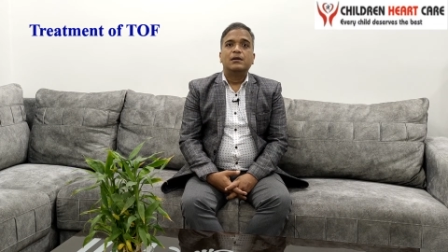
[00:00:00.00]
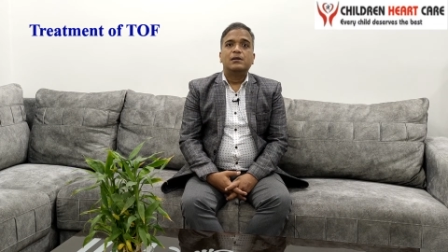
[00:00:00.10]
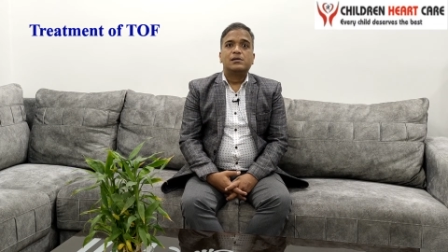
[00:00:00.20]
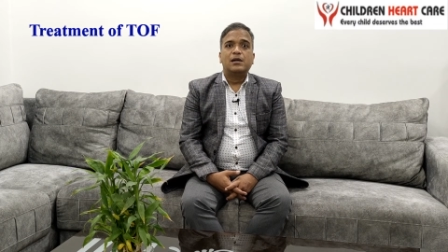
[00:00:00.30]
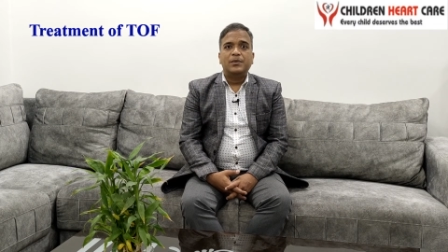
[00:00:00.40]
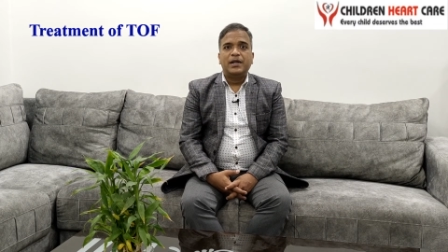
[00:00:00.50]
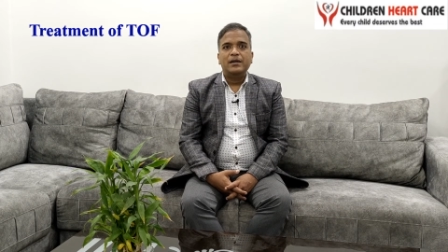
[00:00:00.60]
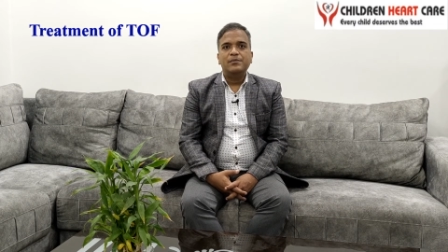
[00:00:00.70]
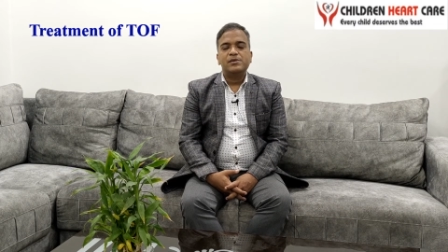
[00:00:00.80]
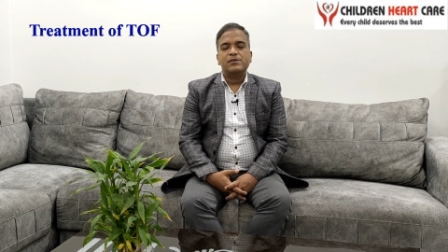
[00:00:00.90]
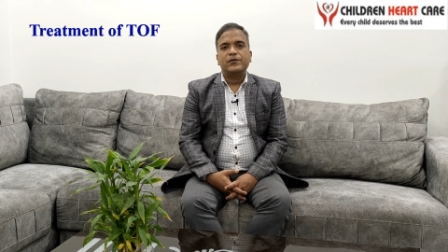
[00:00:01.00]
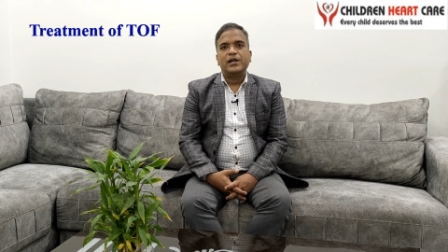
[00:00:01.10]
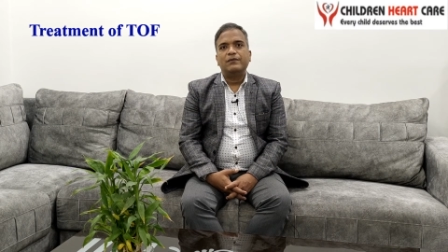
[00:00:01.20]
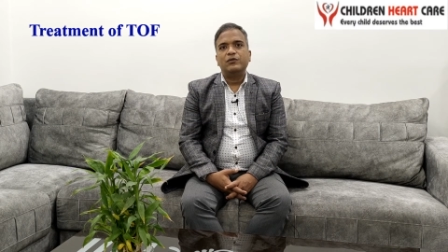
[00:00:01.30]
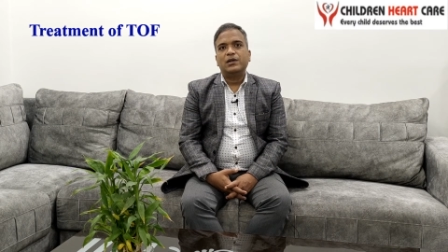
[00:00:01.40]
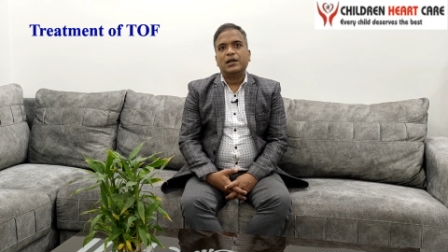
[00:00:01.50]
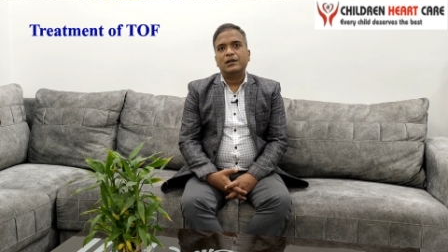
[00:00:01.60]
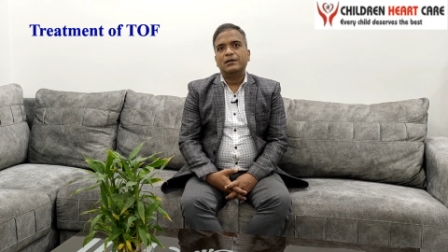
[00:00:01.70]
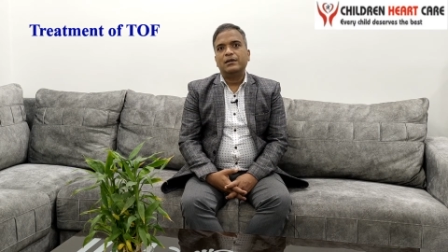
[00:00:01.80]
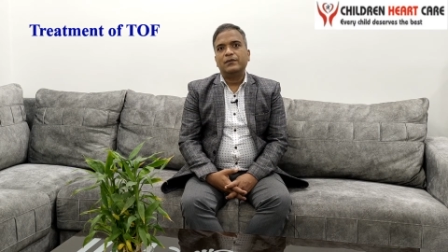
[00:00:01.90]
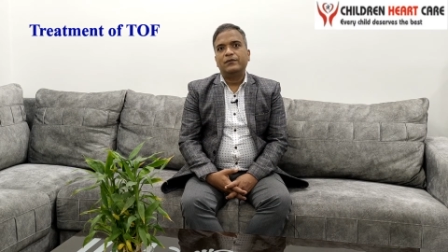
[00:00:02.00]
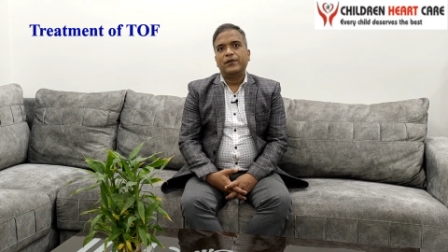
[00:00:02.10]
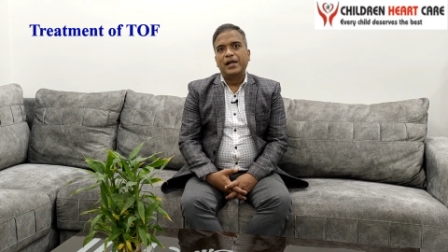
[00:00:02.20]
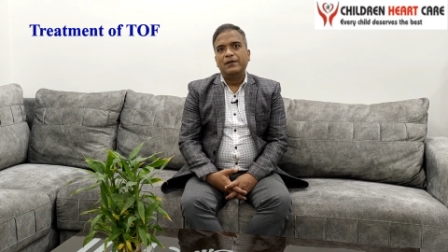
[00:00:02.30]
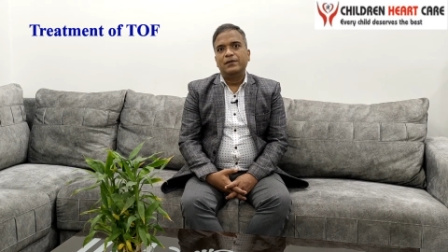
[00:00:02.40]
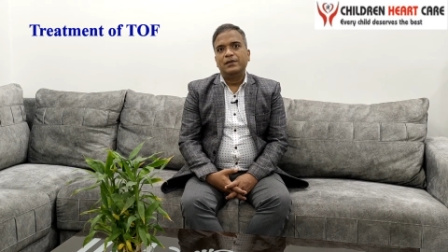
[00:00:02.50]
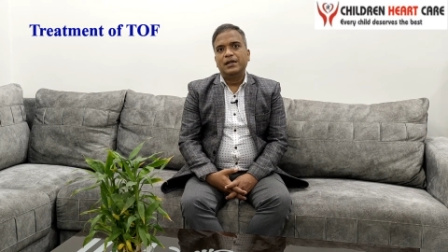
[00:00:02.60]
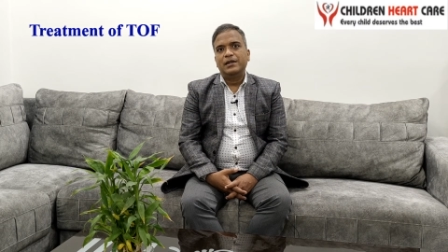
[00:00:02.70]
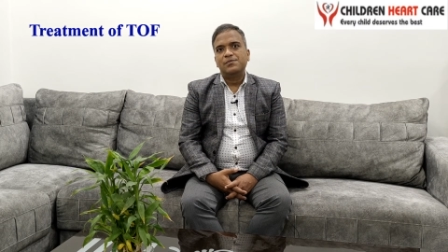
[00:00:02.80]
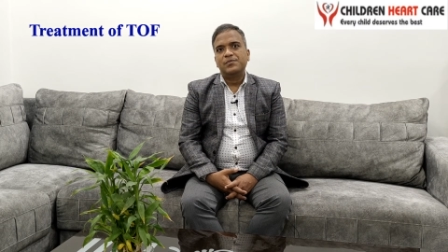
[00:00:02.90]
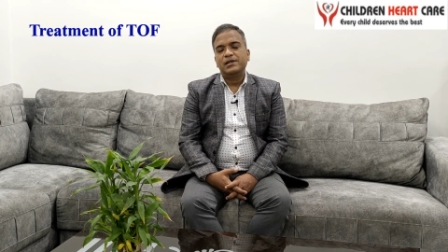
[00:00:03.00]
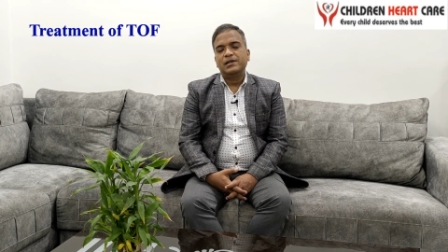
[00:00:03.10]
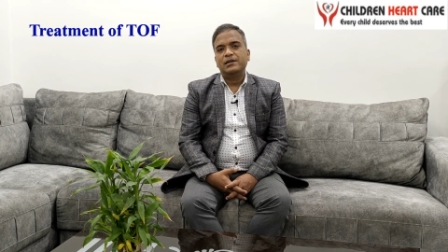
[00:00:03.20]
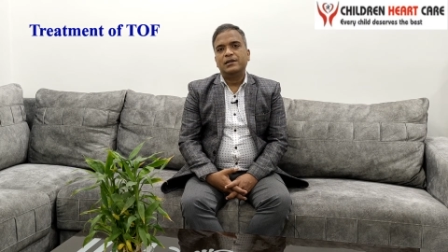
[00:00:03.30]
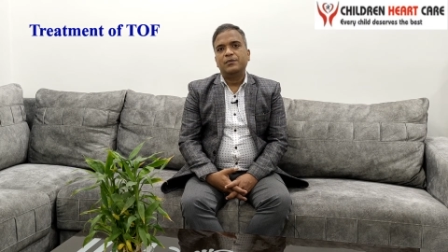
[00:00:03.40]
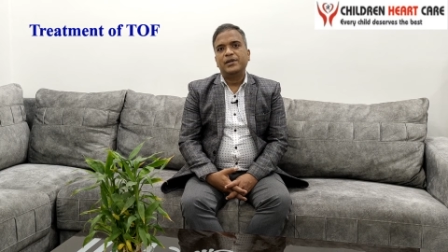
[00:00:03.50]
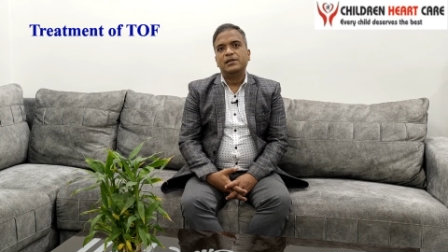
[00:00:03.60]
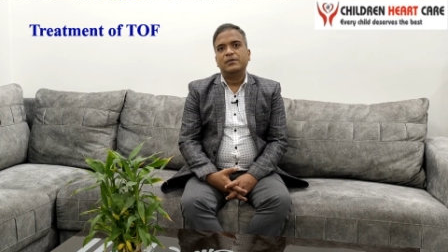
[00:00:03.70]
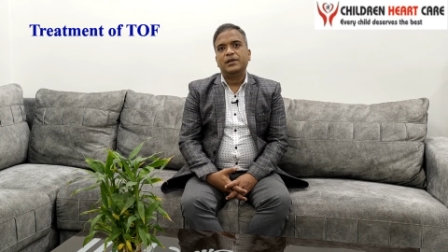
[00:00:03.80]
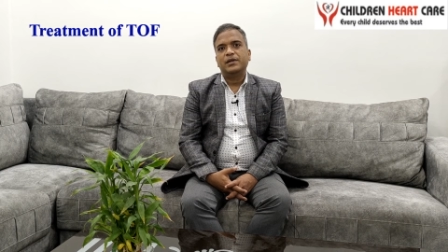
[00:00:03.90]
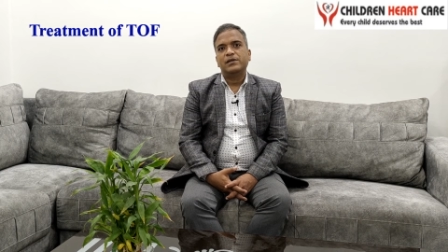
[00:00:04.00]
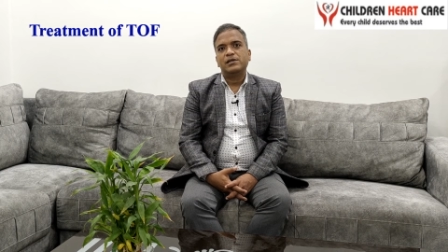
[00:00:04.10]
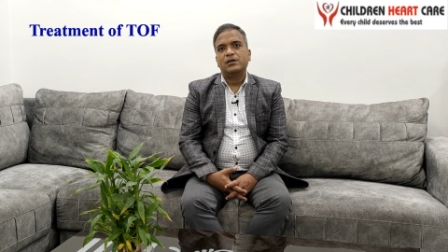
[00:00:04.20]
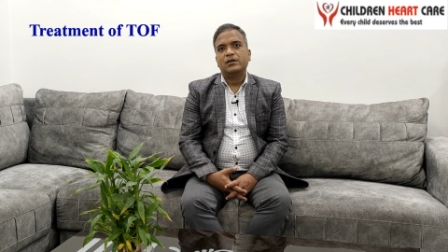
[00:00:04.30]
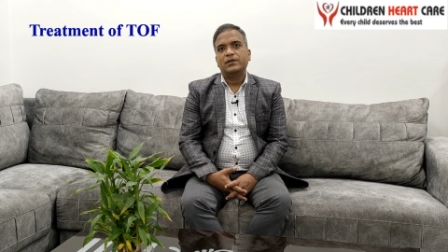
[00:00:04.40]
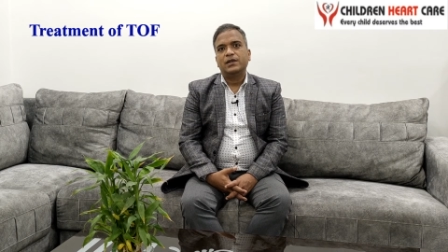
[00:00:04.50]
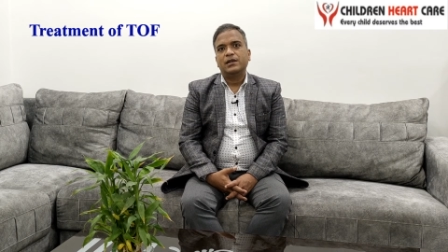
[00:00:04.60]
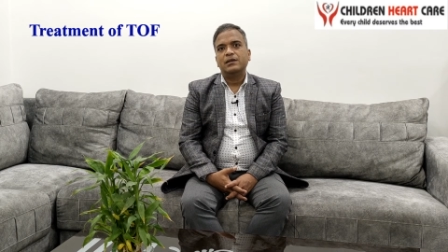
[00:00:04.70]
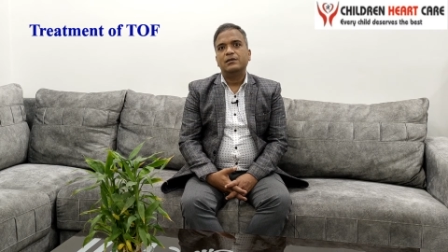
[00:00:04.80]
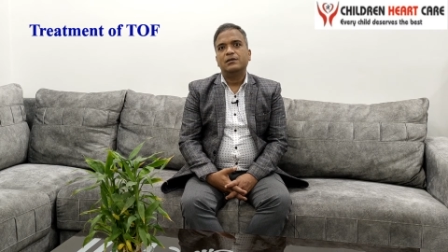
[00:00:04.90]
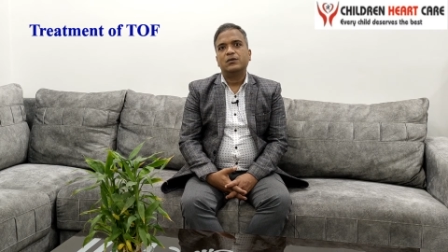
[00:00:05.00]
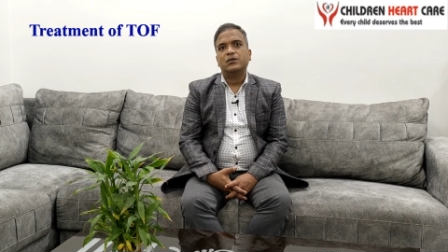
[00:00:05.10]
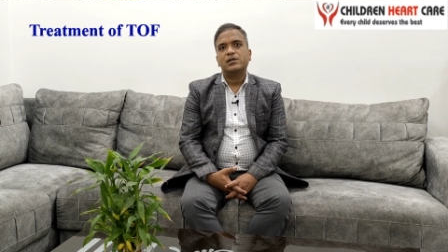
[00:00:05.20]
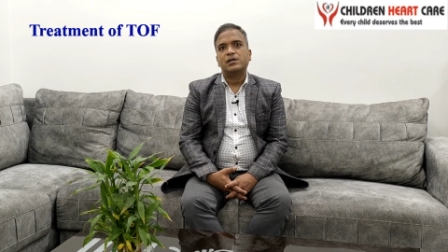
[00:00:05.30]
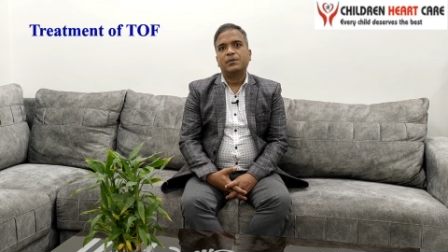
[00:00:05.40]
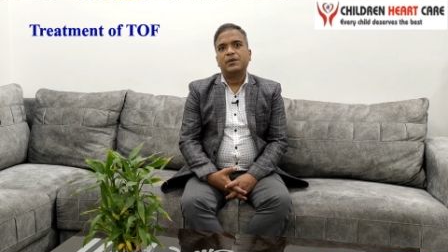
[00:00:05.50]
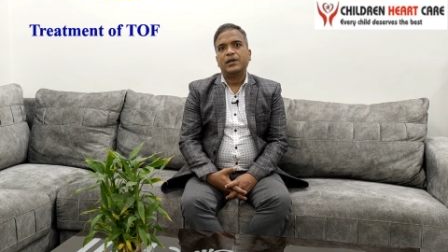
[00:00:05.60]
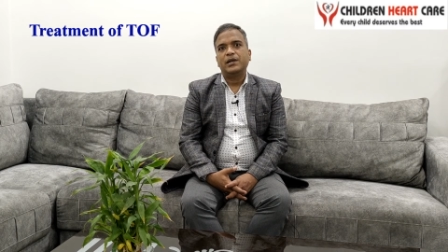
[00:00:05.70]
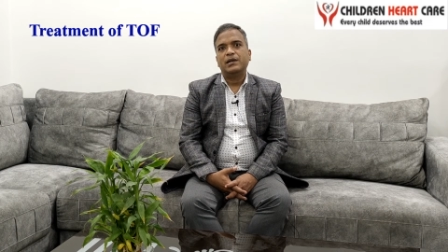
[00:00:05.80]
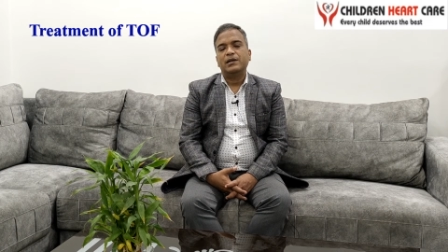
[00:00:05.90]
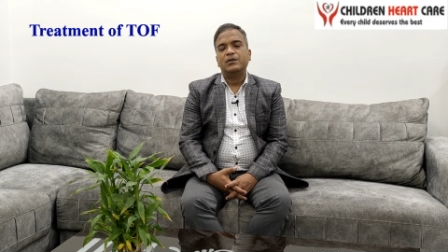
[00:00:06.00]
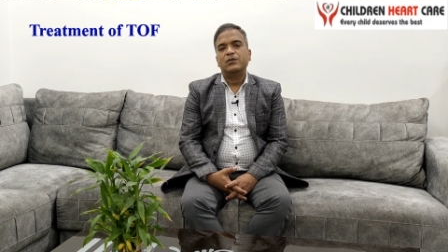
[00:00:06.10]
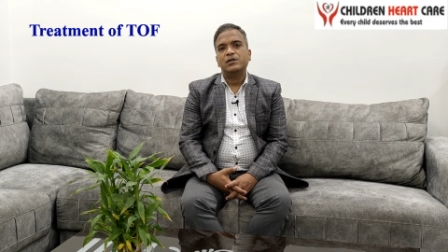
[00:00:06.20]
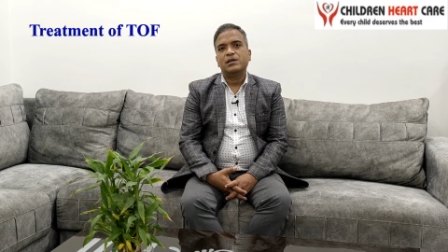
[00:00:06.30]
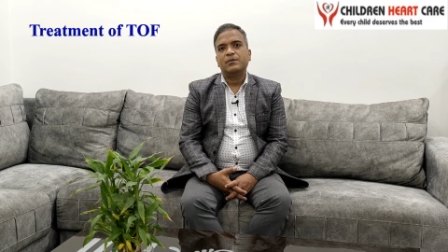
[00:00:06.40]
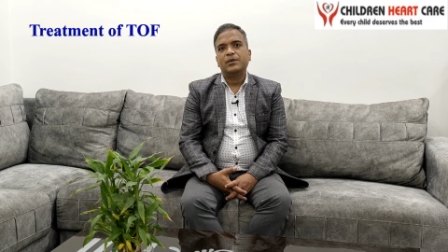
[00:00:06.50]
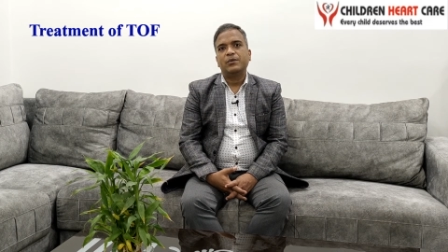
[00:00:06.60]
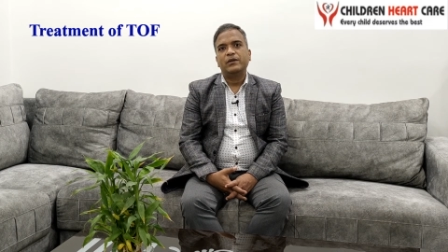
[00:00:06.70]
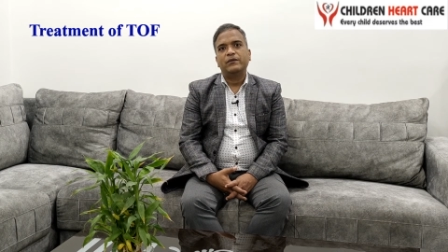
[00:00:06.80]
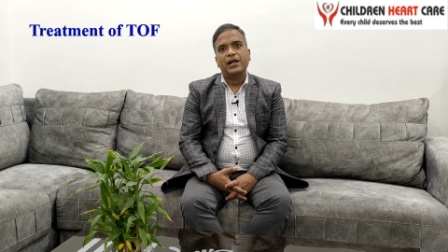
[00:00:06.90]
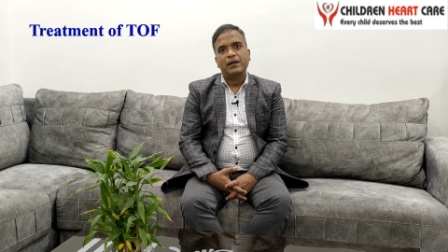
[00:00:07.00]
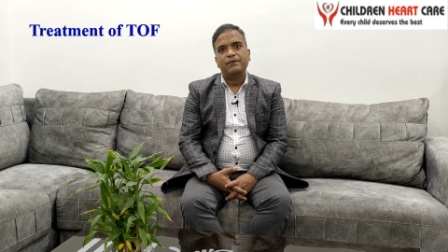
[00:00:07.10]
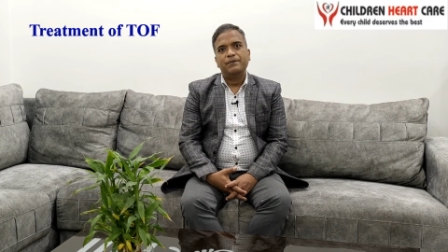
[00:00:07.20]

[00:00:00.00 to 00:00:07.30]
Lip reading: Sometimes we have to cut the valve that is present in the major blood vessel of the lung known as the pulmonary artery, known as the pulmonary valve.